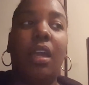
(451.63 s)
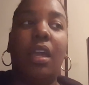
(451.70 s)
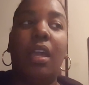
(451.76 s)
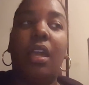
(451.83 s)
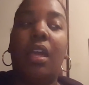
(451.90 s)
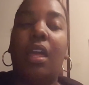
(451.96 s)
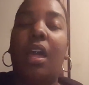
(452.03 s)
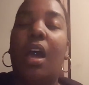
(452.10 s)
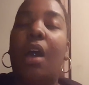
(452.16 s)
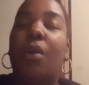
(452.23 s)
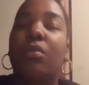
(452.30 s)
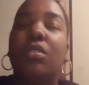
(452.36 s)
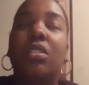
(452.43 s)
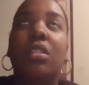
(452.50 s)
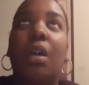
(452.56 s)
and I
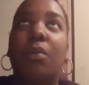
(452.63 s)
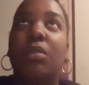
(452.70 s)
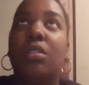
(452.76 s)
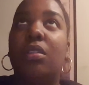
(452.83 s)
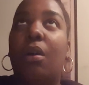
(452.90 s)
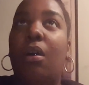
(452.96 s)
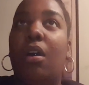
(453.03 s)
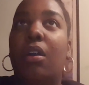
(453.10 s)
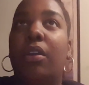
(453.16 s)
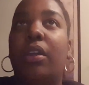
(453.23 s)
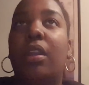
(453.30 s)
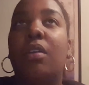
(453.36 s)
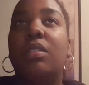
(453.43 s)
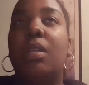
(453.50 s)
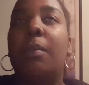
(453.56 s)
was so hungry,
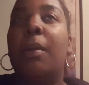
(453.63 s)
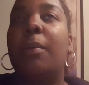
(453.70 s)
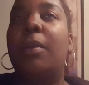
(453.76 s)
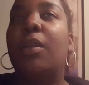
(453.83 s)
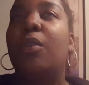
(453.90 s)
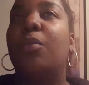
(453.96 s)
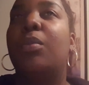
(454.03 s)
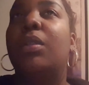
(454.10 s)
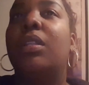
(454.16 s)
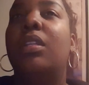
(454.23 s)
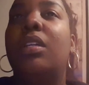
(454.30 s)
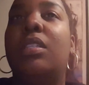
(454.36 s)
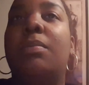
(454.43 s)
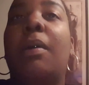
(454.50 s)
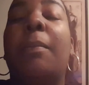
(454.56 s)
and I was like, baby, can you
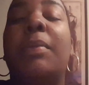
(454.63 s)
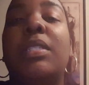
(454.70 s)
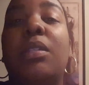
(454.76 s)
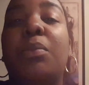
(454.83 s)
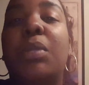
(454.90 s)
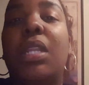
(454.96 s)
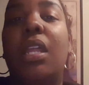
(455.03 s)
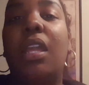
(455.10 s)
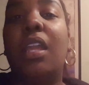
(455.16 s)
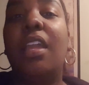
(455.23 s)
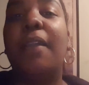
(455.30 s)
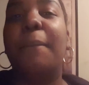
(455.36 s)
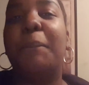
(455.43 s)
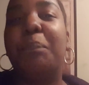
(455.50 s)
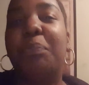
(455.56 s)
please buy me something to
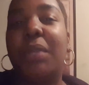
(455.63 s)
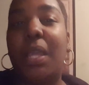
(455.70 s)
eat?